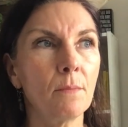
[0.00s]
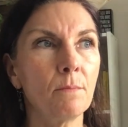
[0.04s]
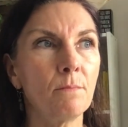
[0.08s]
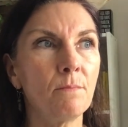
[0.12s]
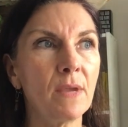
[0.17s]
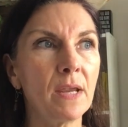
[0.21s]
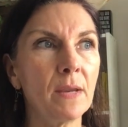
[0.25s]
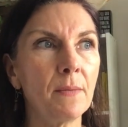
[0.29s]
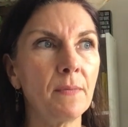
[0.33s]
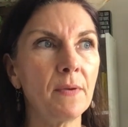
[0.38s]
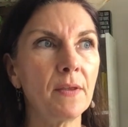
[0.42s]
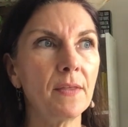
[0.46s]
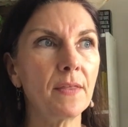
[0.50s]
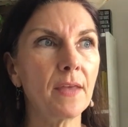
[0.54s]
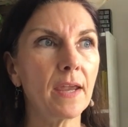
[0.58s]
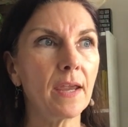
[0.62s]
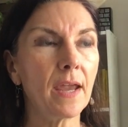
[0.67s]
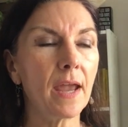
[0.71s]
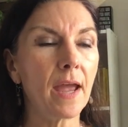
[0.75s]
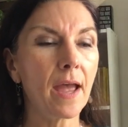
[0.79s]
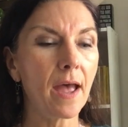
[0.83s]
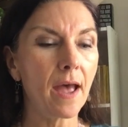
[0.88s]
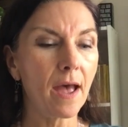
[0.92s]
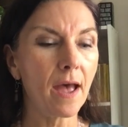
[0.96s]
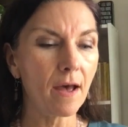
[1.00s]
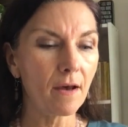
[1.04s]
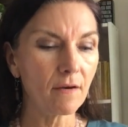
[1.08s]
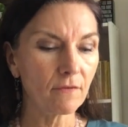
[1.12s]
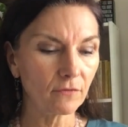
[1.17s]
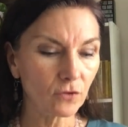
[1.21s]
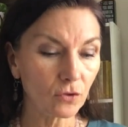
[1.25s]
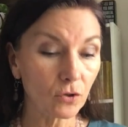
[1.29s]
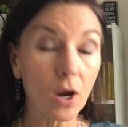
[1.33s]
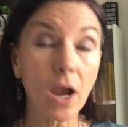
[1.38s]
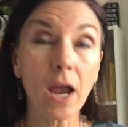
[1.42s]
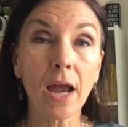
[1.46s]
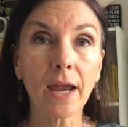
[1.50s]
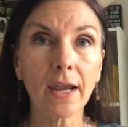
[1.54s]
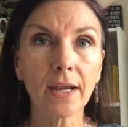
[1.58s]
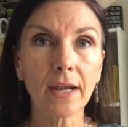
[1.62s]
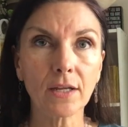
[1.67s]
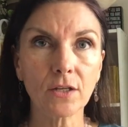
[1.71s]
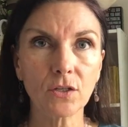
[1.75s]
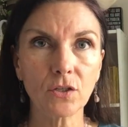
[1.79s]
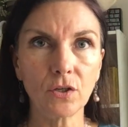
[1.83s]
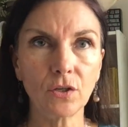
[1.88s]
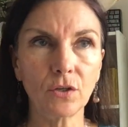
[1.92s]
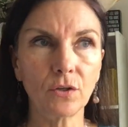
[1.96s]
Maybe they have
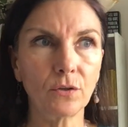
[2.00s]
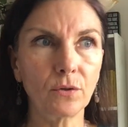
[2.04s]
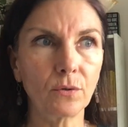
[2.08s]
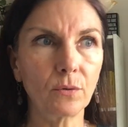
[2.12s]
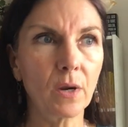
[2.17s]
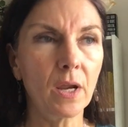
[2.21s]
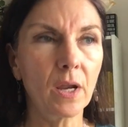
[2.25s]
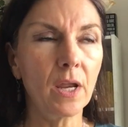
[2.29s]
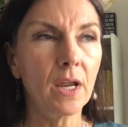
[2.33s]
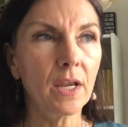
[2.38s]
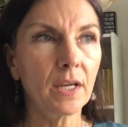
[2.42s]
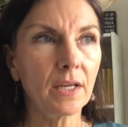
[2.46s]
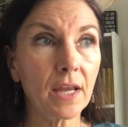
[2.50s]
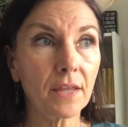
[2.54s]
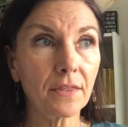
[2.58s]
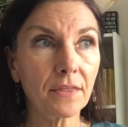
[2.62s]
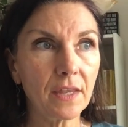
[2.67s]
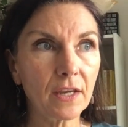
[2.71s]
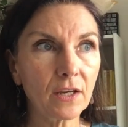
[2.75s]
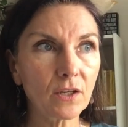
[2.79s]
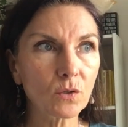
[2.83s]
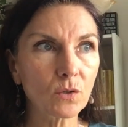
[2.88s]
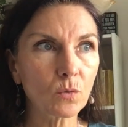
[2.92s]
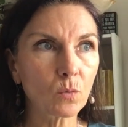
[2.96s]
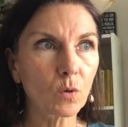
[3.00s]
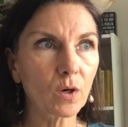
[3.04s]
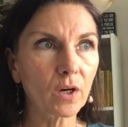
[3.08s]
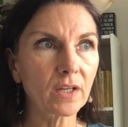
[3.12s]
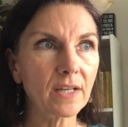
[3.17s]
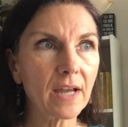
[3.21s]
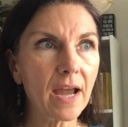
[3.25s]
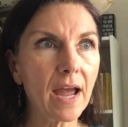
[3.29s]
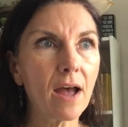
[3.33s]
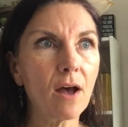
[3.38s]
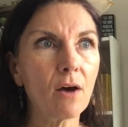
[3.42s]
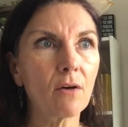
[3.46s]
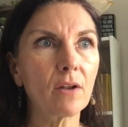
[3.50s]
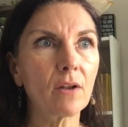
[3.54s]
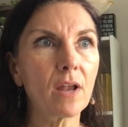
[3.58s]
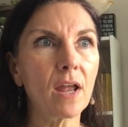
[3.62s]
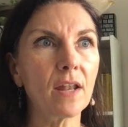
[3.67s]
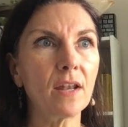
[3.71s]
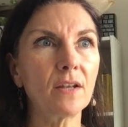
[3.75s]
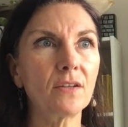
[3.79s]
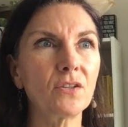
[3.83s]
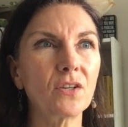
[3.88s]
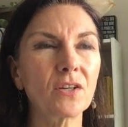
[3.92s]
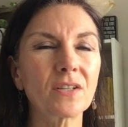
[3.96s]
tried to get things worked out,
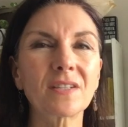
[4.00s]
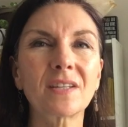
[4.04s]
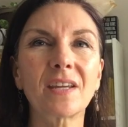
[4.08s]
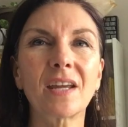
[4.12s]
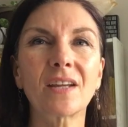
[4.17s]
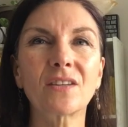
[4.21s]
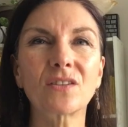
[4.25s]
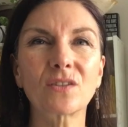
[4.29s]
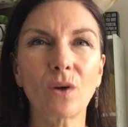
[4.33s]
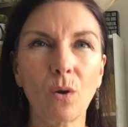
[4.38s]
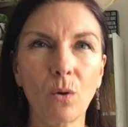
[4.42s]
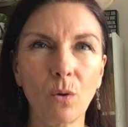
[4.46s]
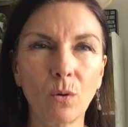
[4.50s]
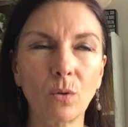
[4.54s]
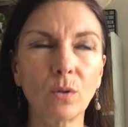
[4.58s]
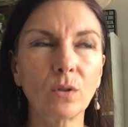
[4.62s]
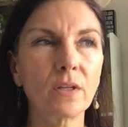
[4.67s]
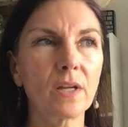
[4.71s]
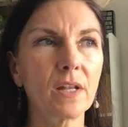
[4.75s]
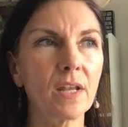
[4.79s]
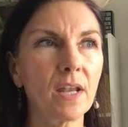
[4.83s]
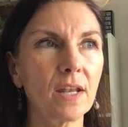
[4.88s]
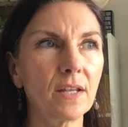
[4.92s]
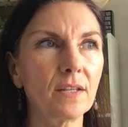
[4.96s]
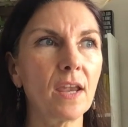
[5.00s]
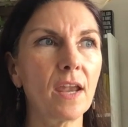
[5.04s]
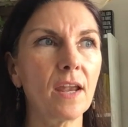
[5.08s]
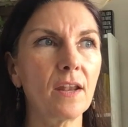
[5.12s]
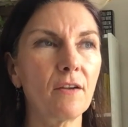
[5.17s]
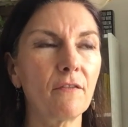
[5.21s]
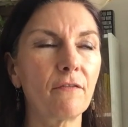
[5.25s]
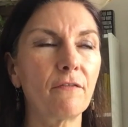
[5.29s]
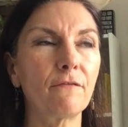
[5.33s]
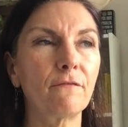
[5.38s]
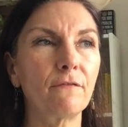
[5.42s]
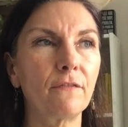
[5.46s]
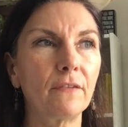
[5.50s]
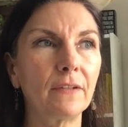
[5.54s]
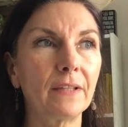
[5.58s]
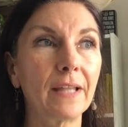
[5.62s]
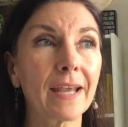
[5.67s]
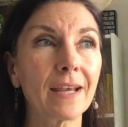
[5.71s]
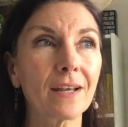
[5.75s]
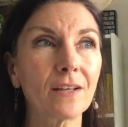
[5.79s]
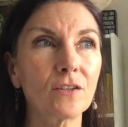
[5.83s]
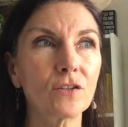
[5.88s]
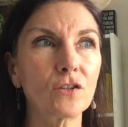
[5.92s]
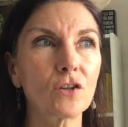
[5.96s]
and it just gets old, and it
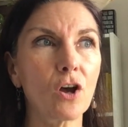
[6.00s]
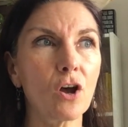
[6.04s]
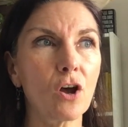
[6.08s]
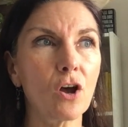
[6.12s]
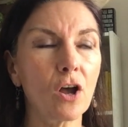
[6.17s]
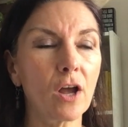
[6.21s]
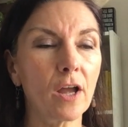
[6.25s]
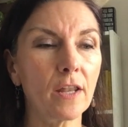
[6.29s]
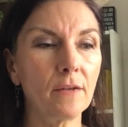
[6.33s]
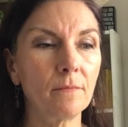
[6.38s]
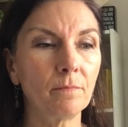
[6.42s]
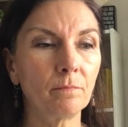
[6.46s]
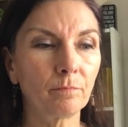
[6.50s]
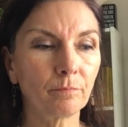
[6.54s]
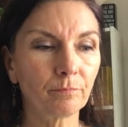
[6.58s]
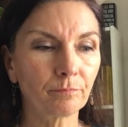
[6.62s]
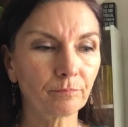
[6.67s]
lands on